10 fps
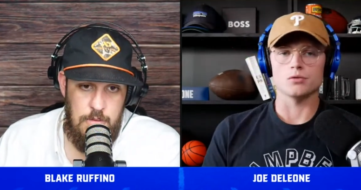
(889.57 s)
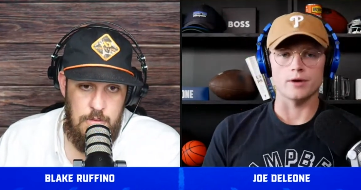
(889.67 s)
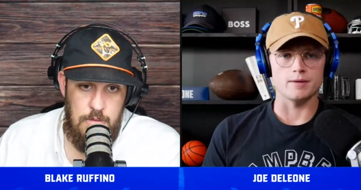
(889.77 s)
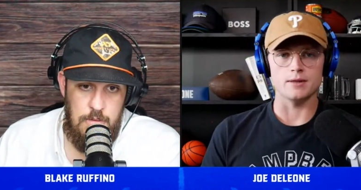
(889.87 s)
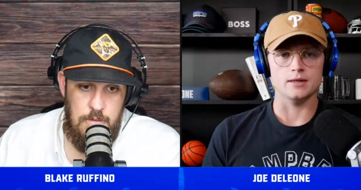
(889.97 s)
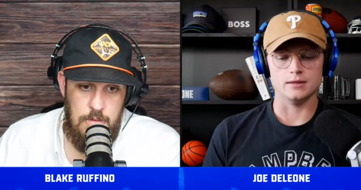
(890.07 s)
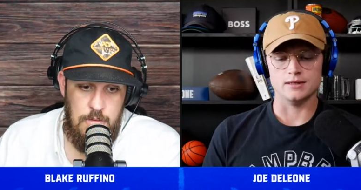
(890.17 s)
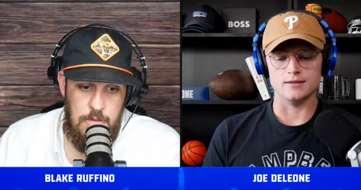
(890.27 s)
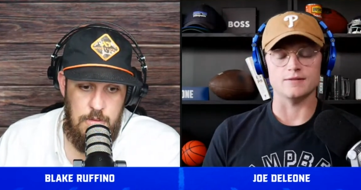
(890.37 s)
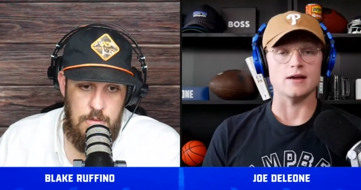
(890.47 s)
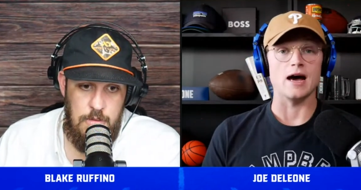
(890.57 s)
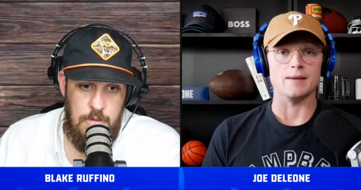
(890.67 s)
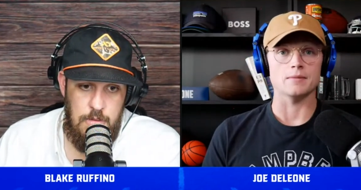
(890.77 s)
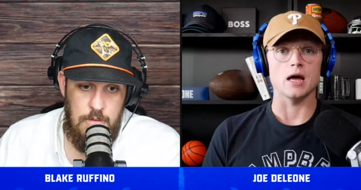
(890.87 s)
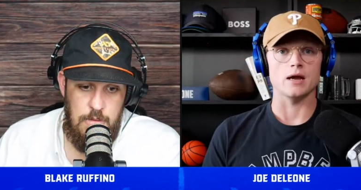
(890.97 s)
Speaker 1: admittedly, the
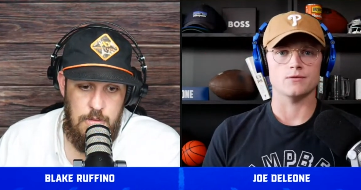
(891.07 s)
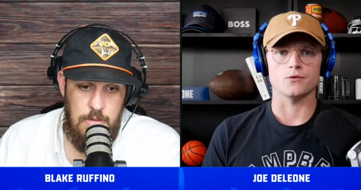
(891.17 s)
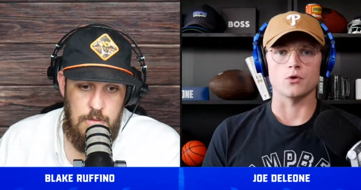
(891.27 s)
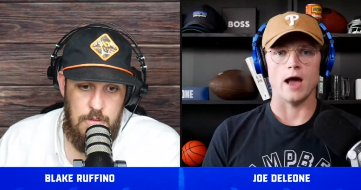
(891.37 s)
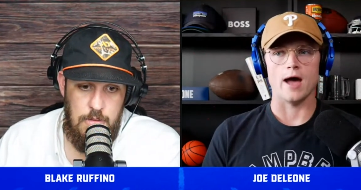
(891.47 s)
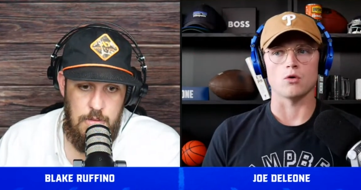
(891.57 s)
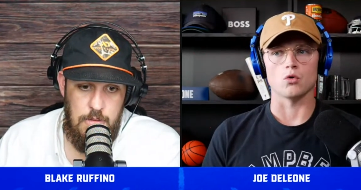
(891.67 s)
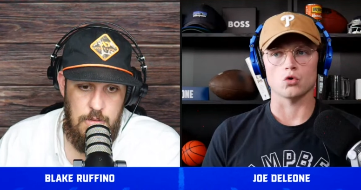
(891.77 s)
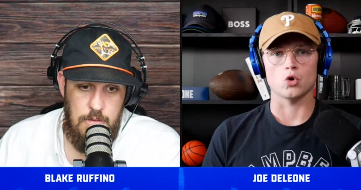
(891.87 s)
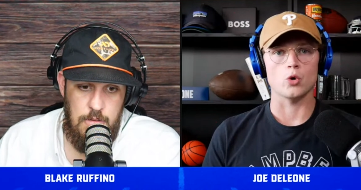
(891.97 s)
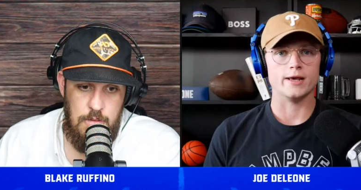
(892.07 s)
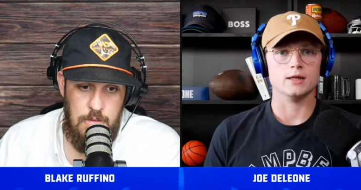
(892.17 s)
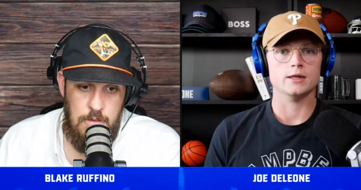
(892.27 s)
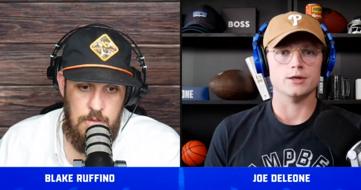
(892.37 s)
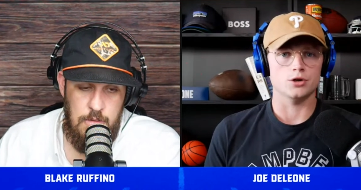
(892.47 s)
timeline for how
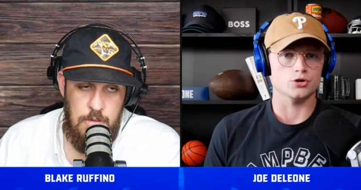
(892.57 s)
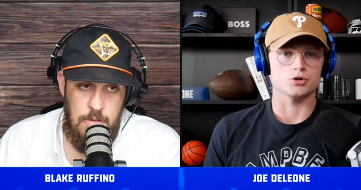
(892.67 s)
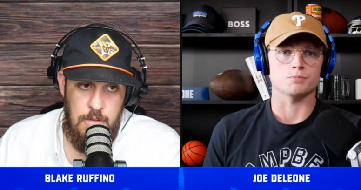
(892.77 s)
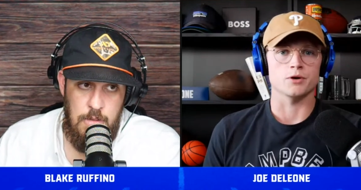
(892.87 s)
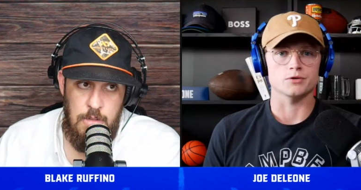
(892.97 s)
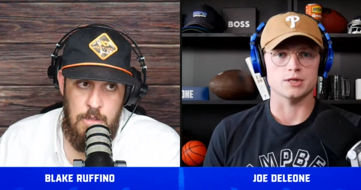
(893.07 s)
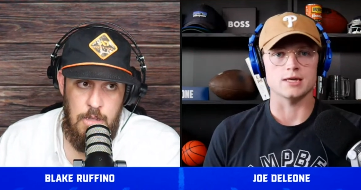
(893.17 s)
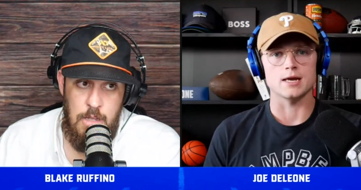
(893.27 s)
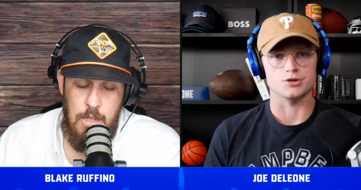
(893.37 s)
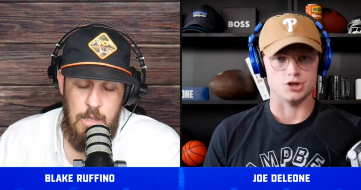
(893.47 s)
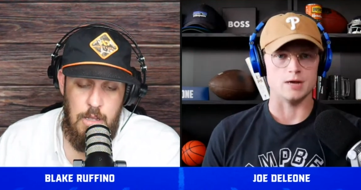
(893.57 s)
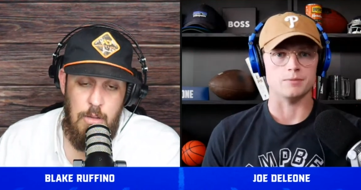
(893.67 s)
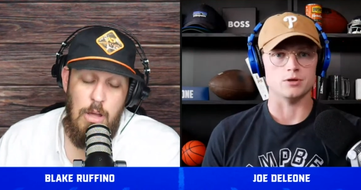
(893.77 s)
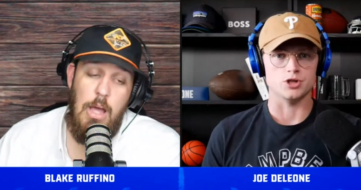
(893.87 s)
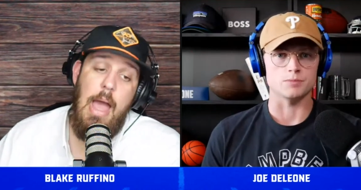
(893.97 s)
quickly you're supposed to get a
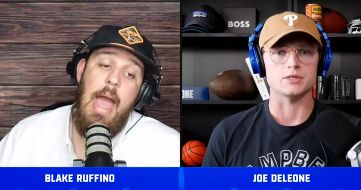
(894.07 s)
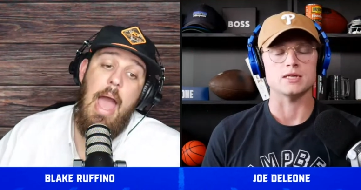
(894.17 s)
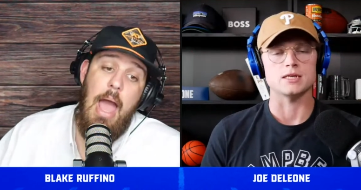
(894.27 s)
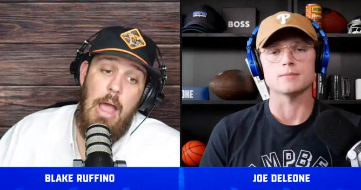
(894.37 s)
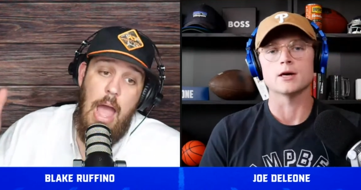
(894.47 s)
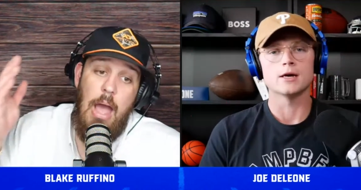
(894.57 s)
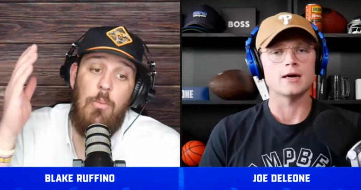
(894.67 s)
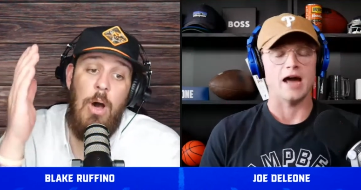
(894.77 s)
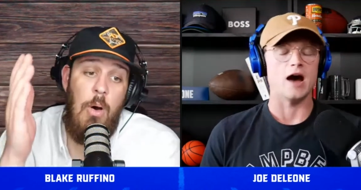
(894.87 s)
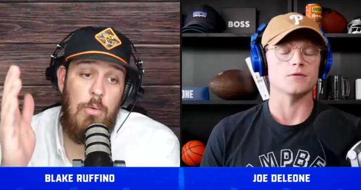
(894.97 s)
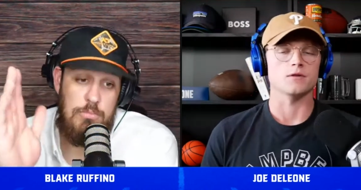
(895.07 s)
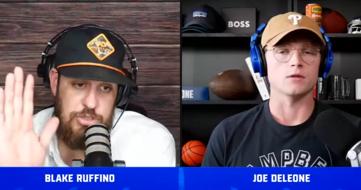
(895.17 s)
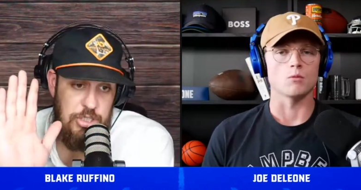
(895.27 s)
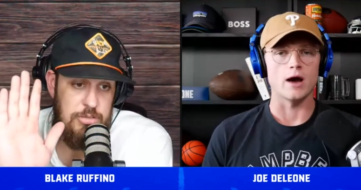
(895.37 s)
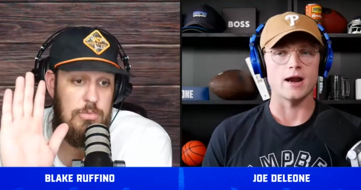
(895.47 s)
championship team well, out to the
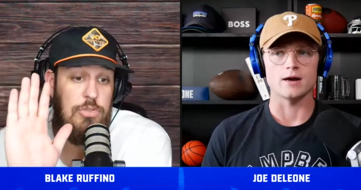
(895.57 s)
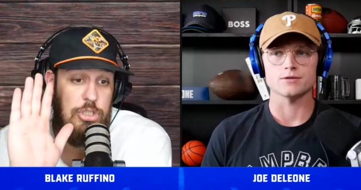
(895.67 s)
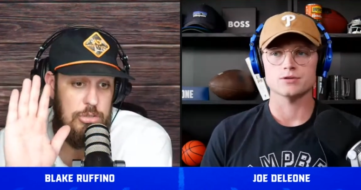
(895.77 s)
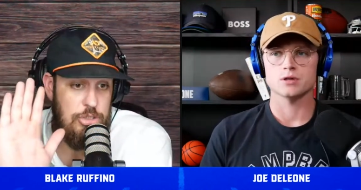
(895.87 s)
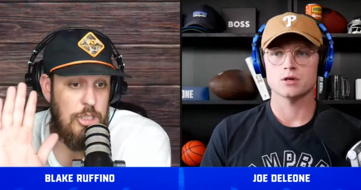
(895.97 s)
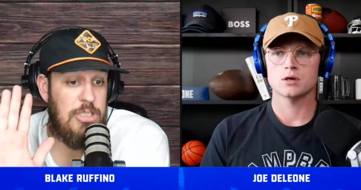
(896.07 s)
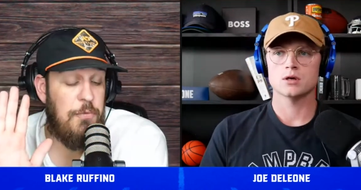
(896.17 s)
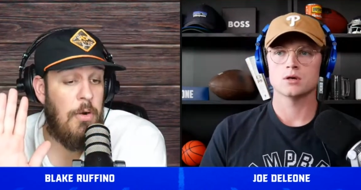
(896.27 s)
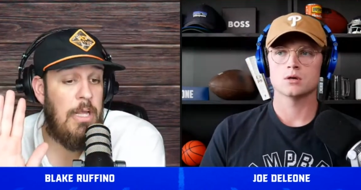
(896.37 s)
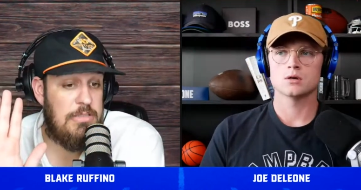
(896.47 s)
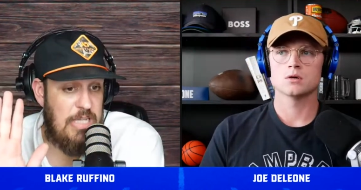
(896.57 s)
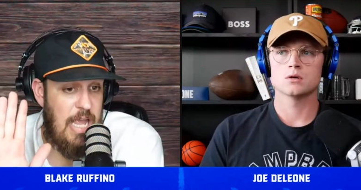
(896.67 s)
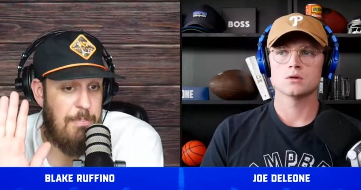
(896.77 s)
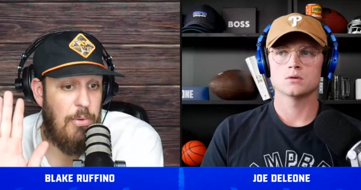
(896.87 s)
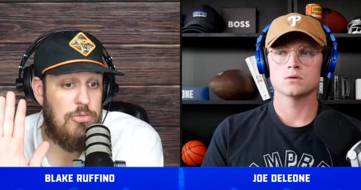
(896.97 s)
just, White
Speaker 2: House. Just for an
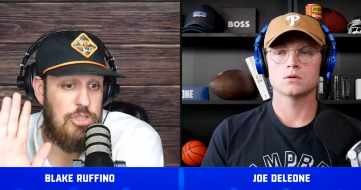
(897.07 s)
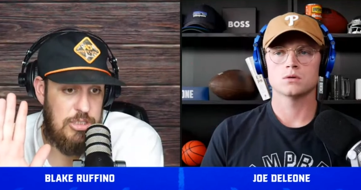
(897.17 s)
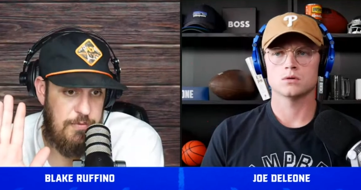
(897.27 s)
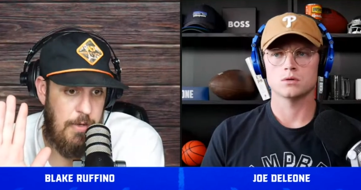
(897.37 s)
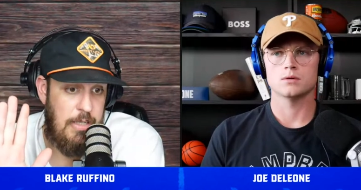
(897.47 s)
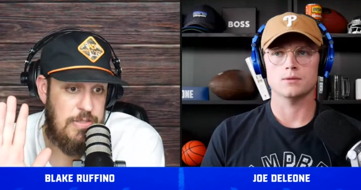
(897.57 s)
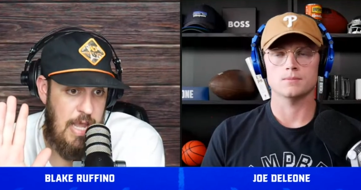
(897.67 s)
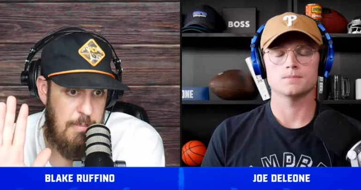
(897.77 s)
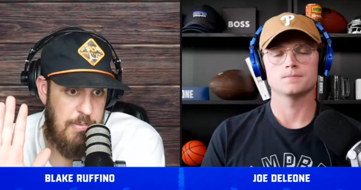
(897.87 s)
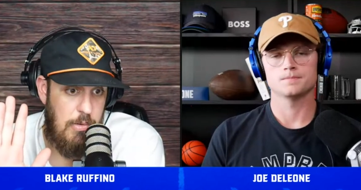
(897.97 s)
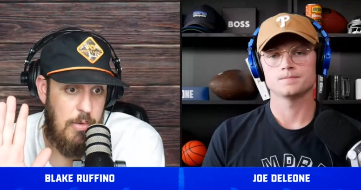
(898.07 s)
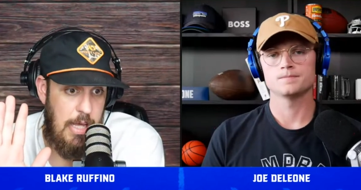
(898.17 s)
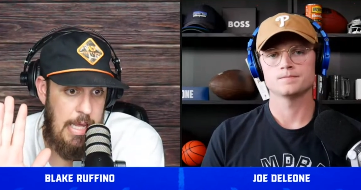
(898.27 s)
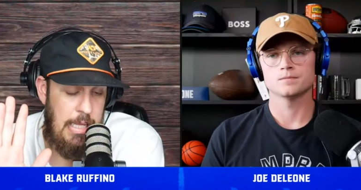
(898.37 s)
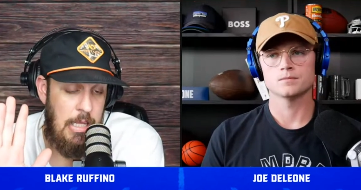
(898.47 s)
example, just for an example,
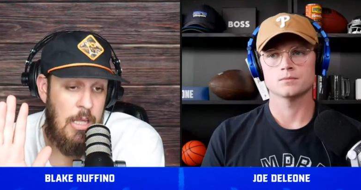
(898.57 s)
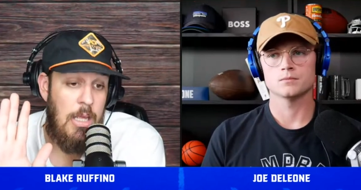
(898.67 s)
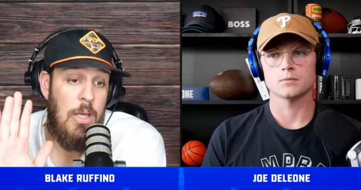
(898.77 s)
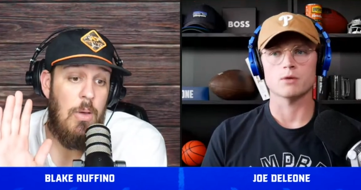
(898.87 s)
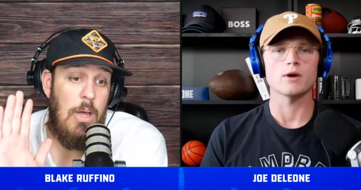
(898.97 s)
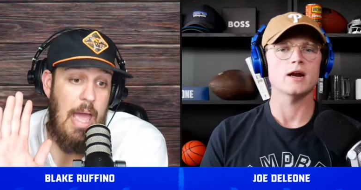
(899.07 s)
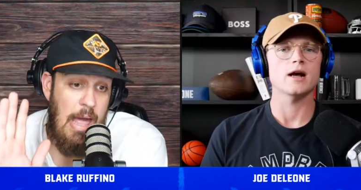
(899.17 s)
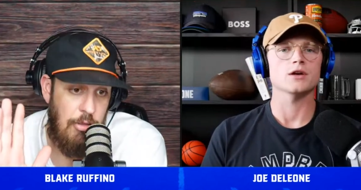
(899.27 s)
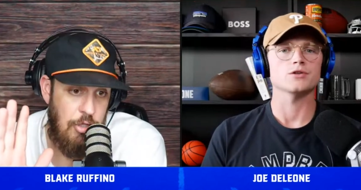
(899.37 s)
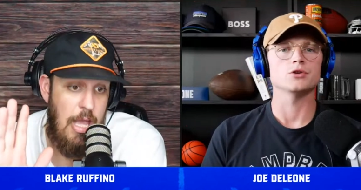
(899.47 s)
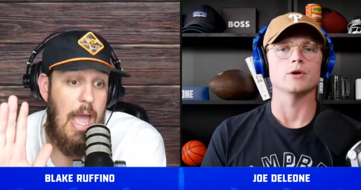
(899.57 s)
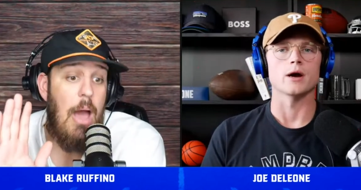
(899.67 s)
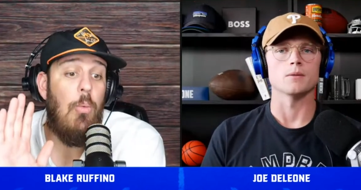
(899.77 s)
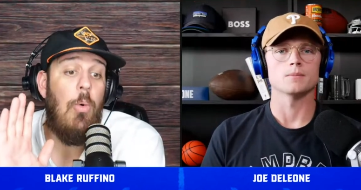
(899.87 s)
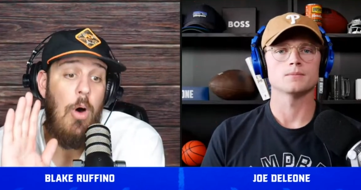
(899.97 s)
okay? Like when did LSU
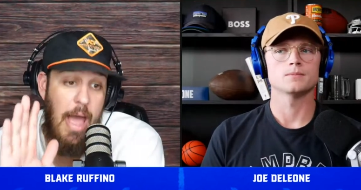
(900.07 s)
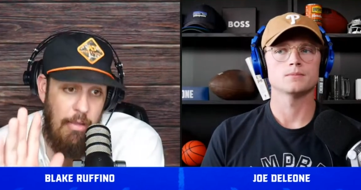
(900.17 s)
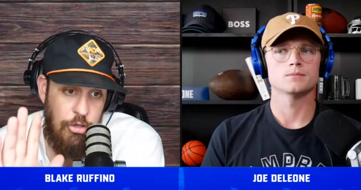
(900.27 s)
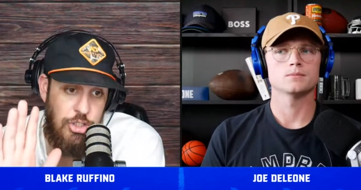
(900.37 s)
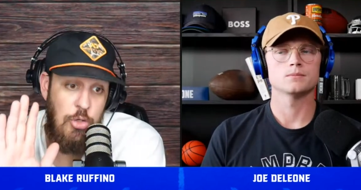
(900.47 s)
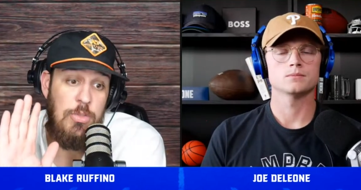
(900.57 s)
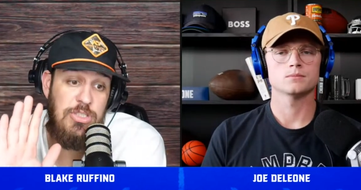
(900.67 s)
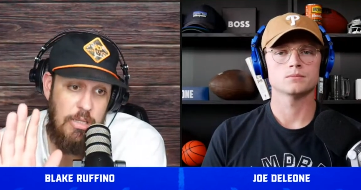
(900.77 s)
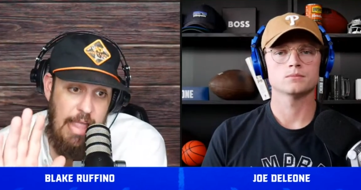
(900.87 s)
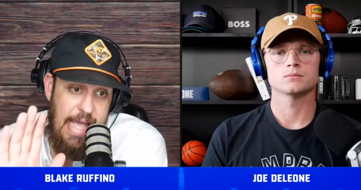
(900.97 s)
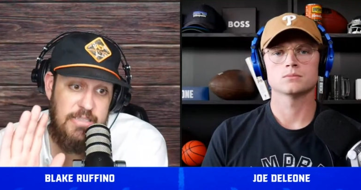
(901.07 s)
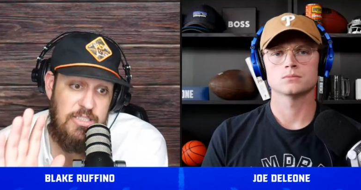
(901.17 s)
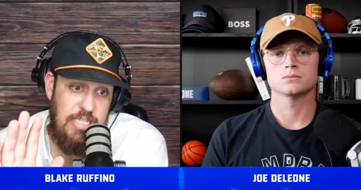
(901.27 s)
go? Well, LSU was the last